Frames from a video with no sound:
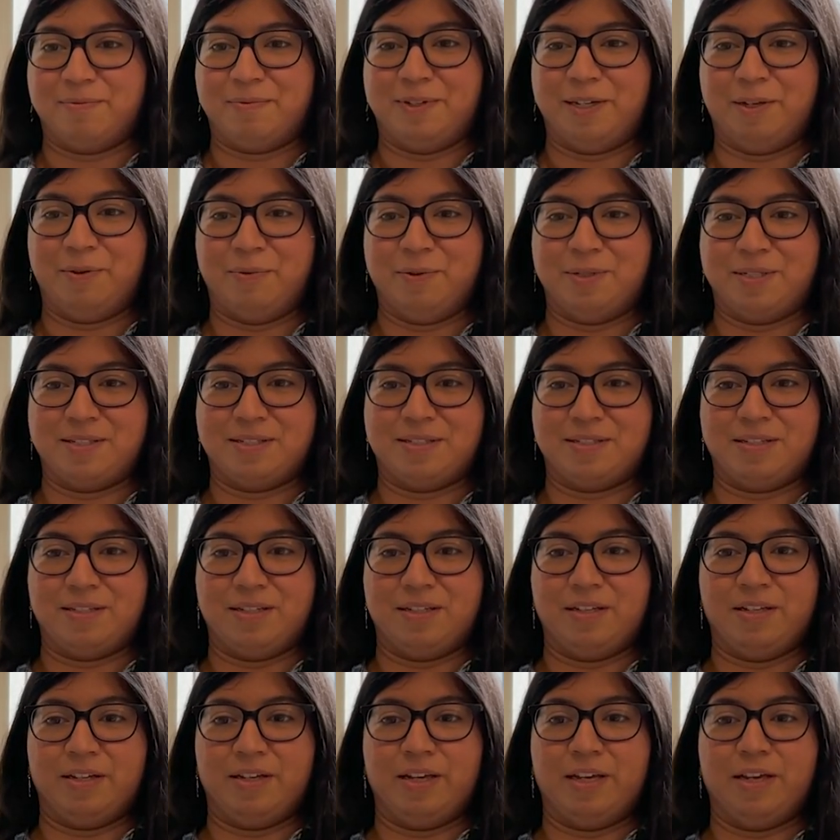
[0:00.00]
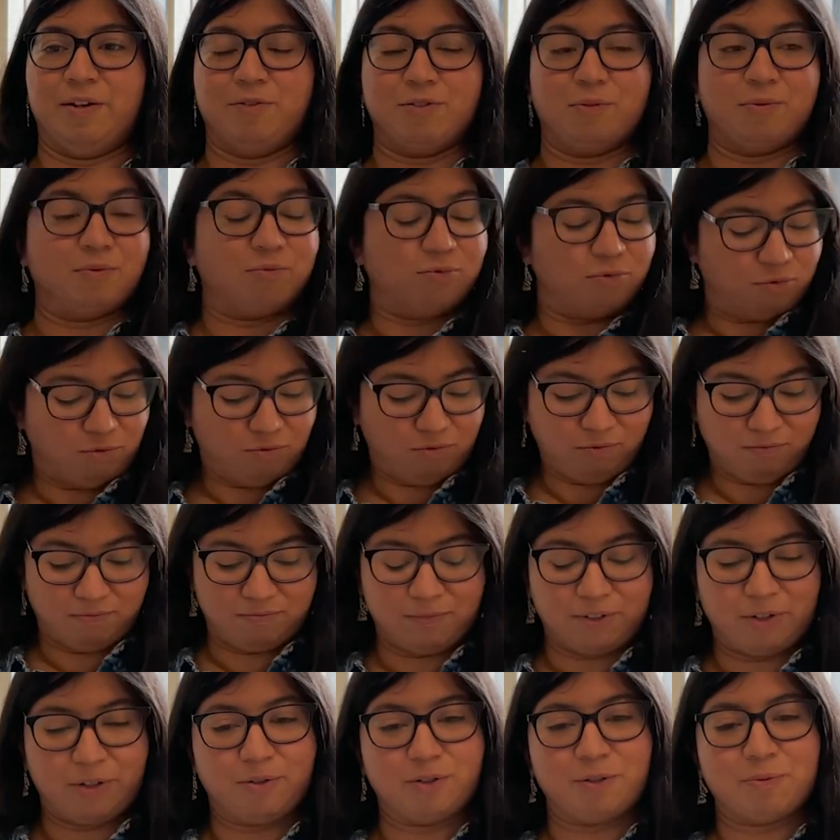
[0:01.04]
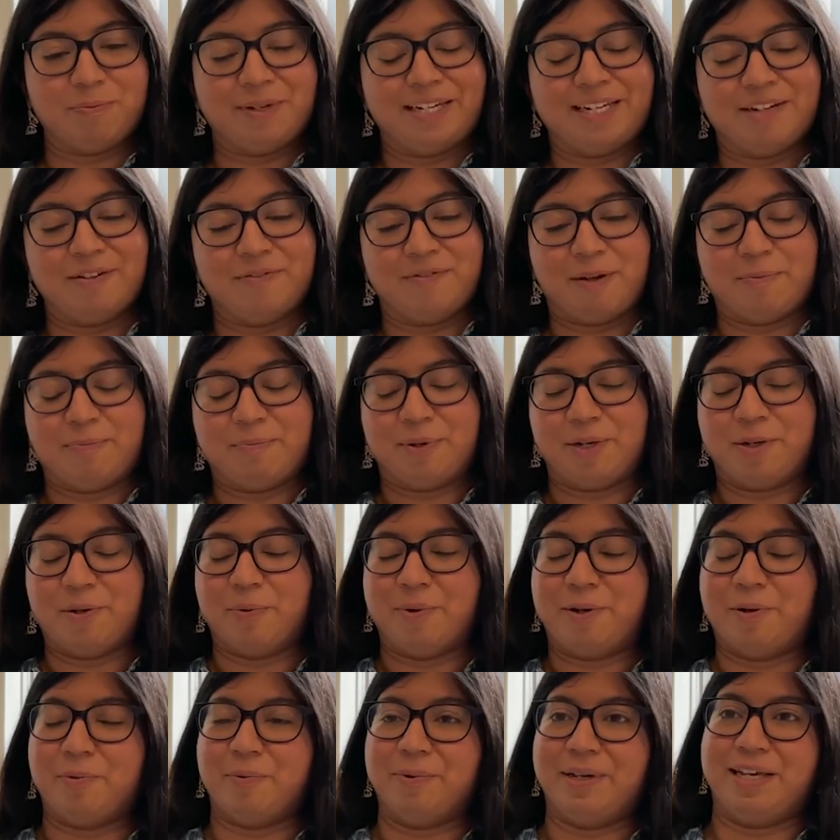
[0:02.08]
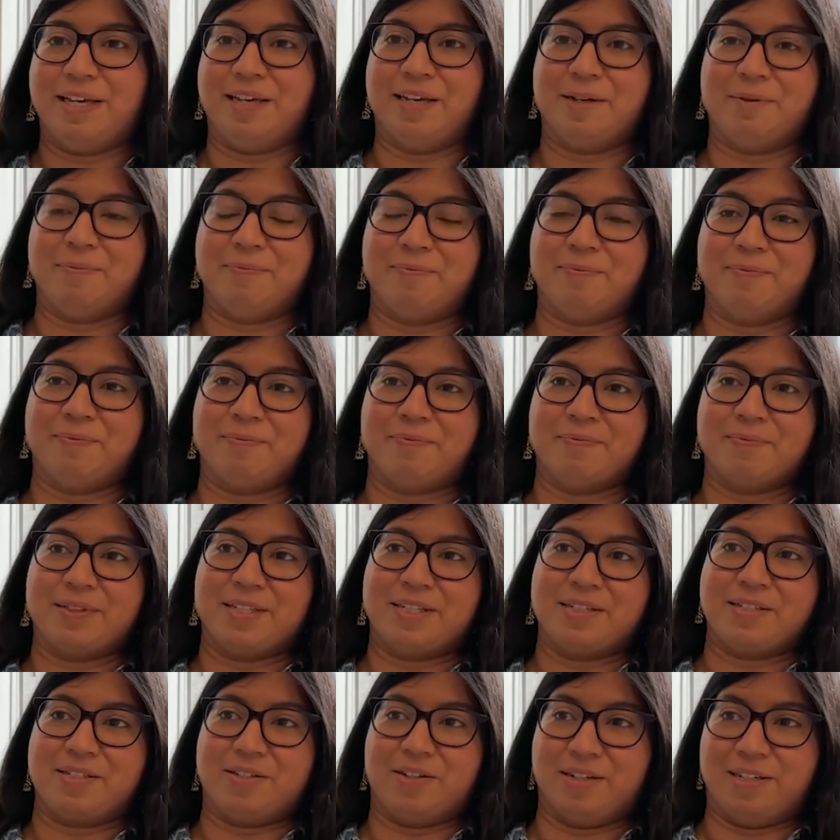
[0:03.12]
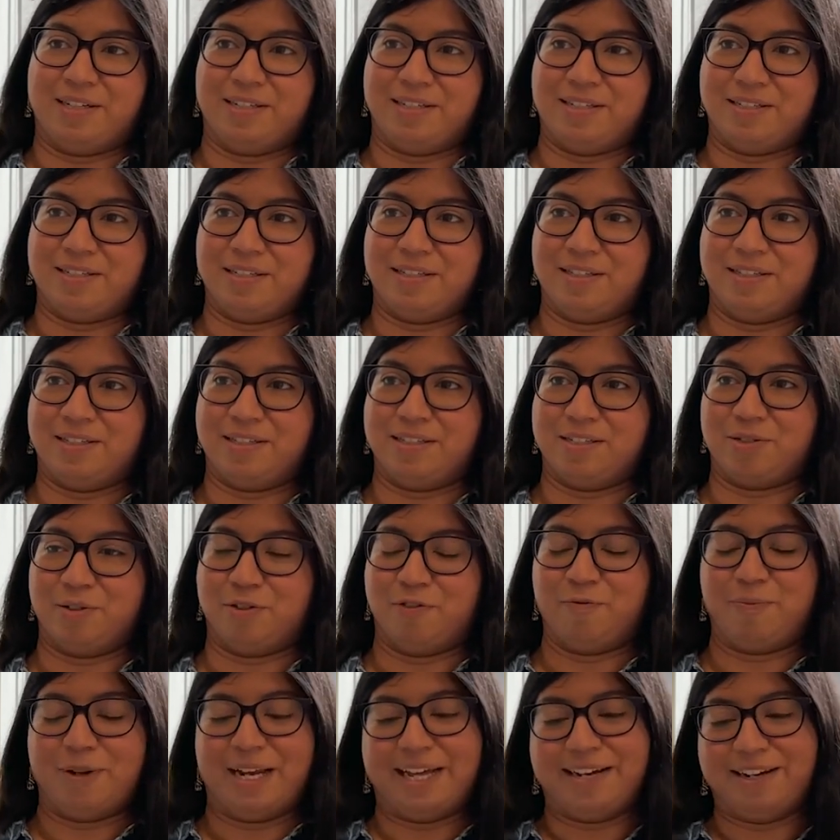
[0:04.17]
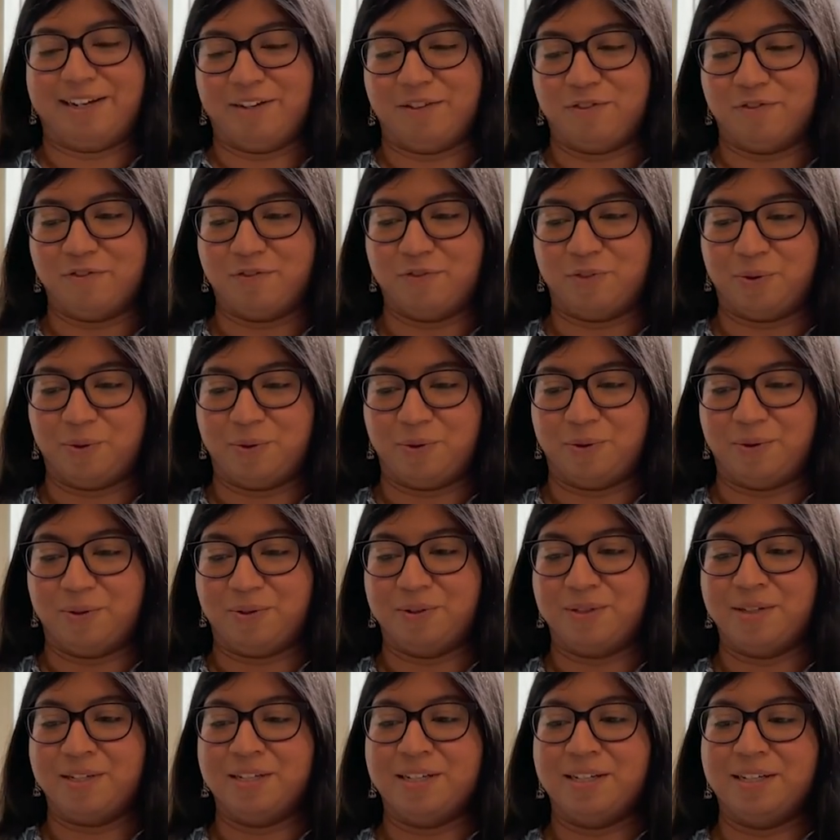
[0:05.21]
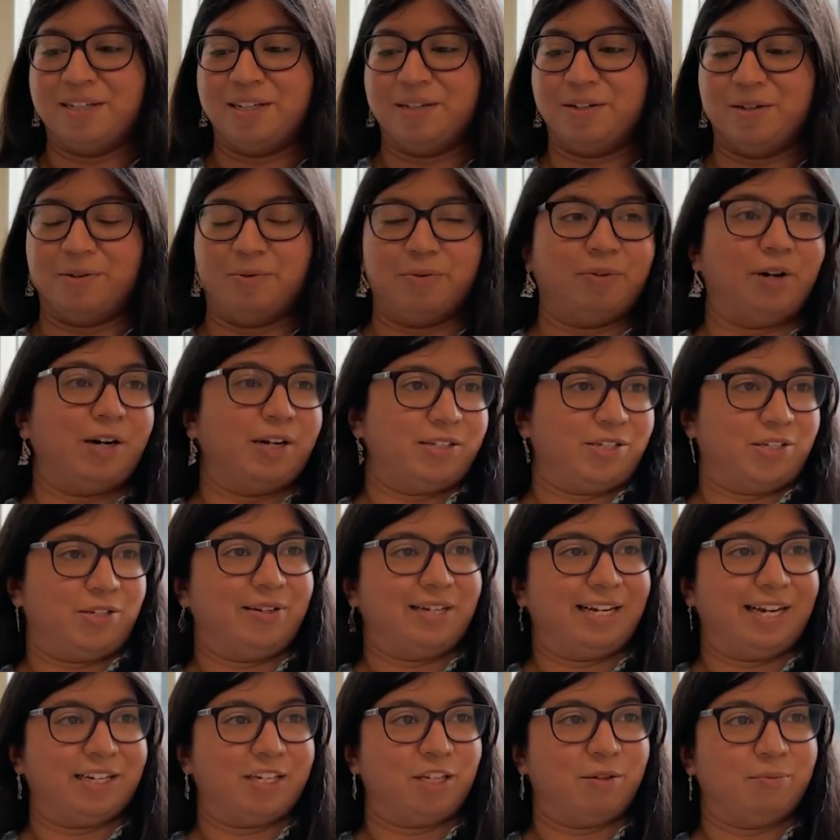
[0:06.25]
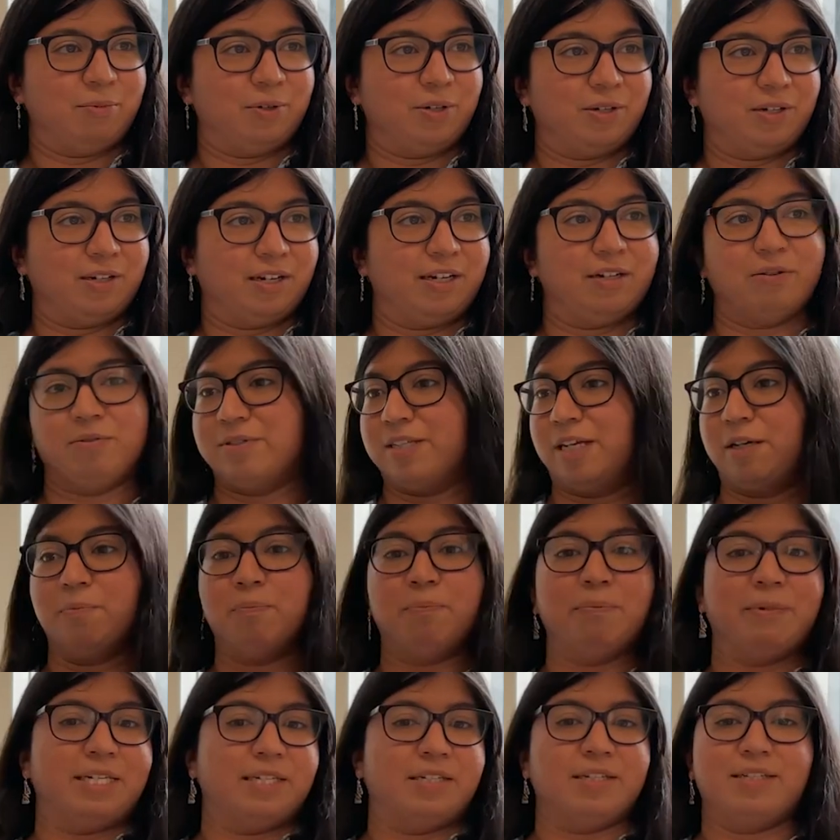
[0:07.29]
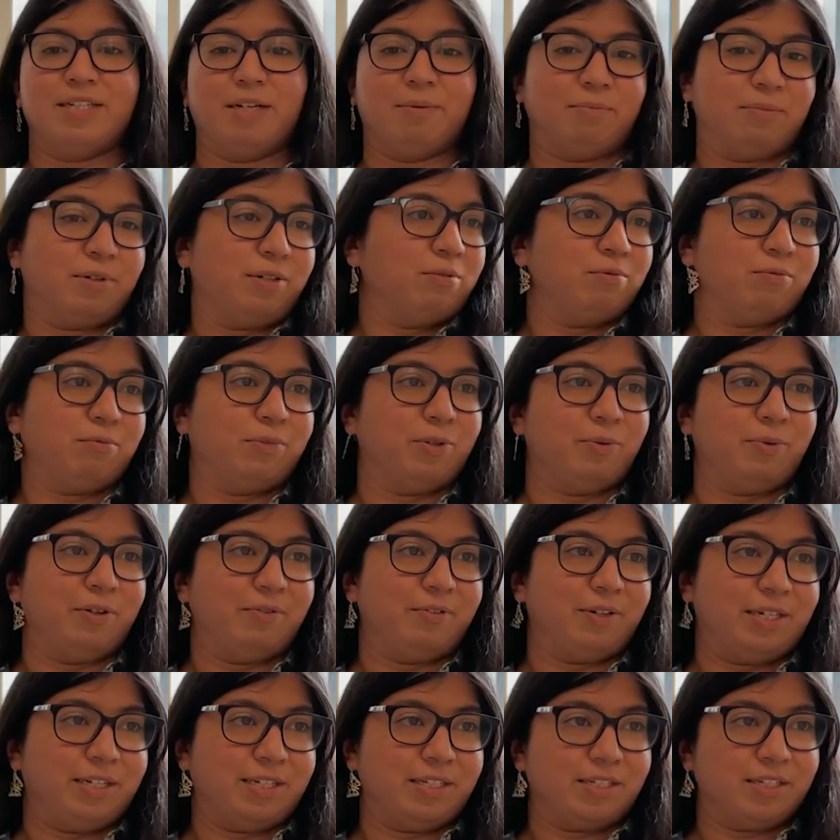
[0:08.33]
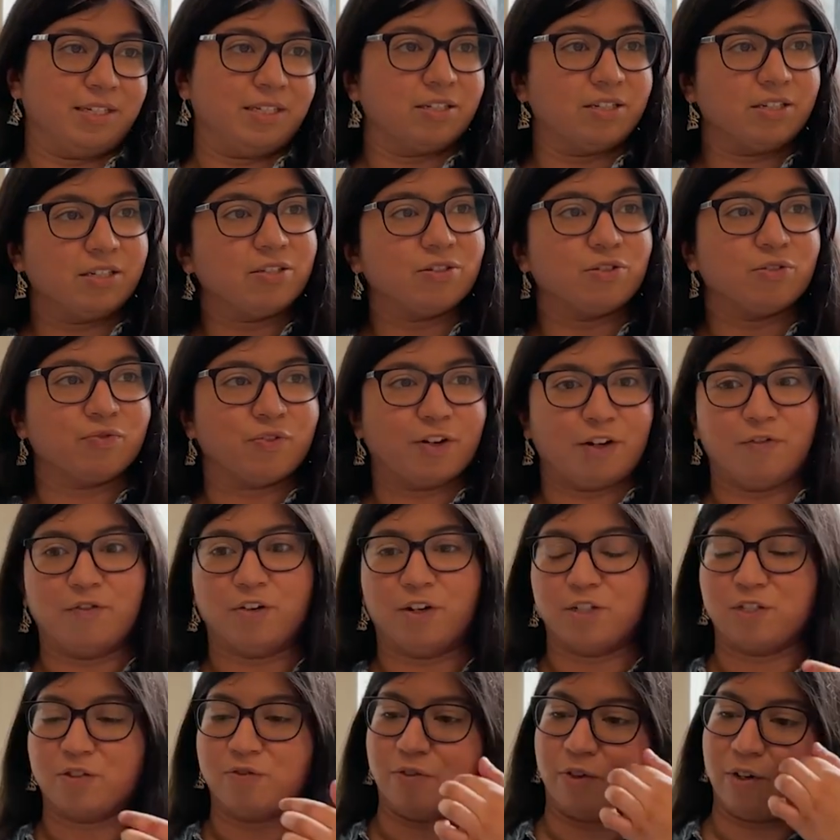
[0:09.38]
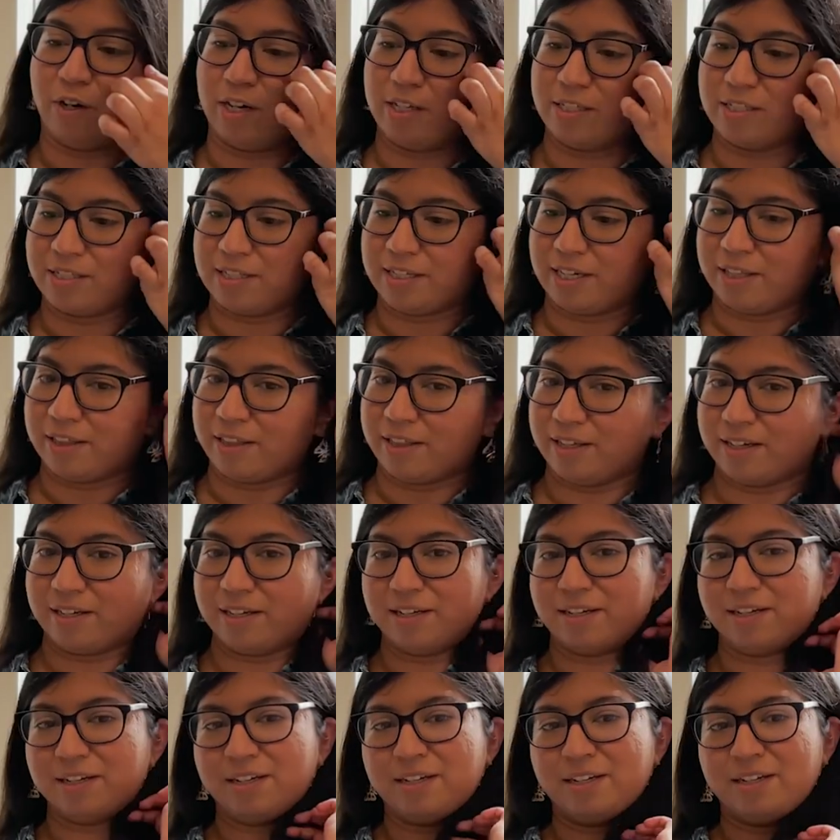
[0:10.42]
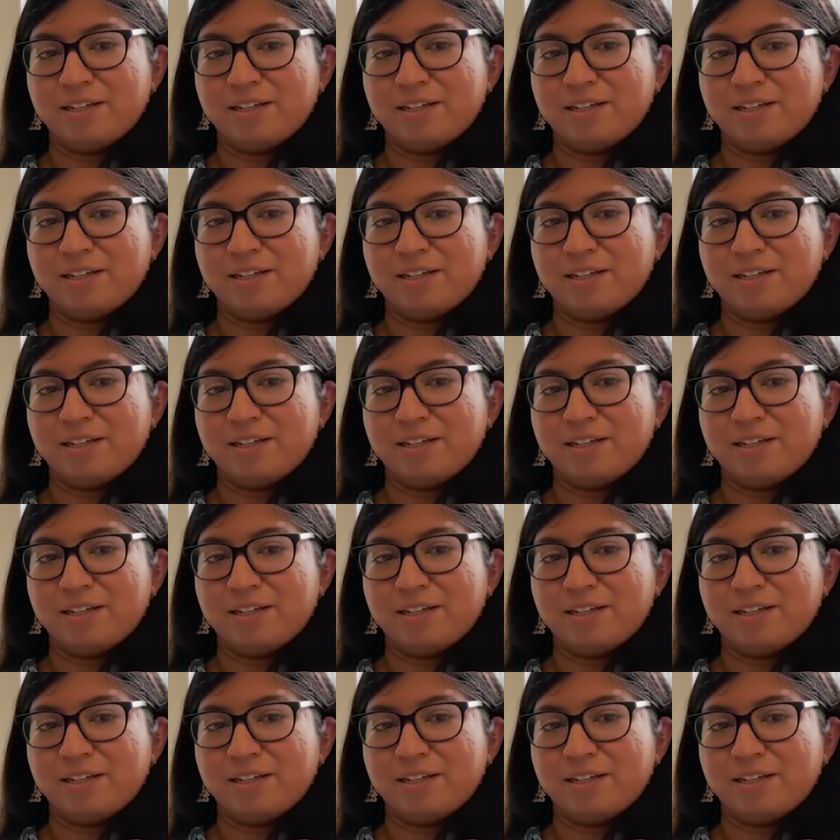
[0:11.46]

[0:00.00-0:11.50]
It was mid-November when we started the sort of planning for us doing AccuBook, and it was like mid-December when we released it. So this was very fast for us, and I think